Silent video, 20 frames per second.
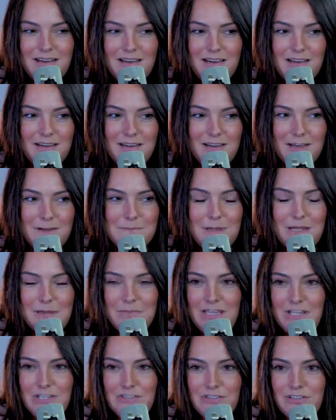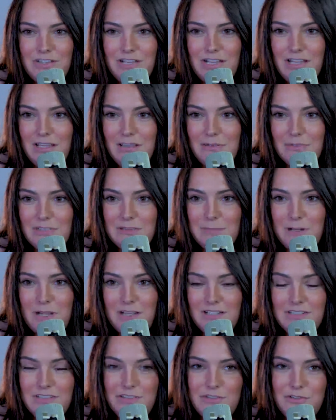I make sure that I
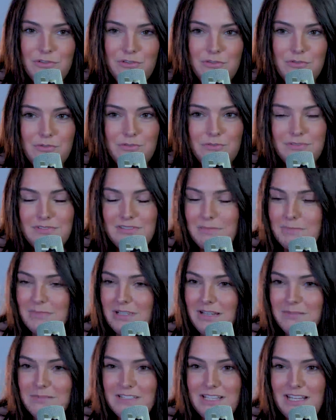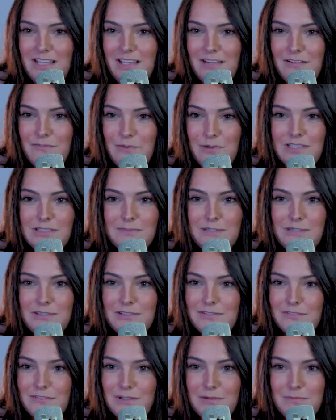responded to, sometimes I have
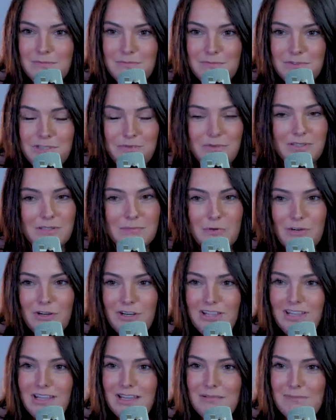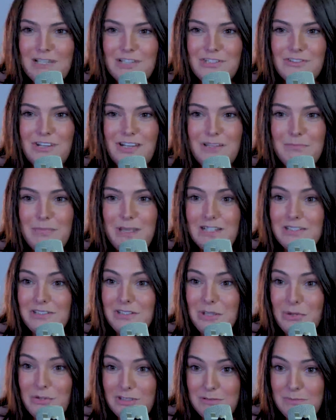voicemails from 2 a.m. I make sure I get back
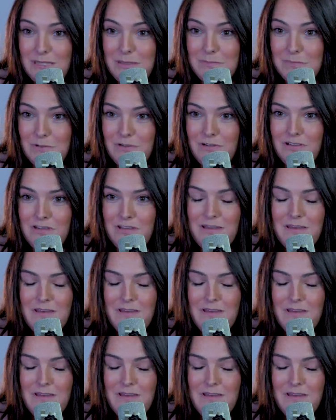to those people.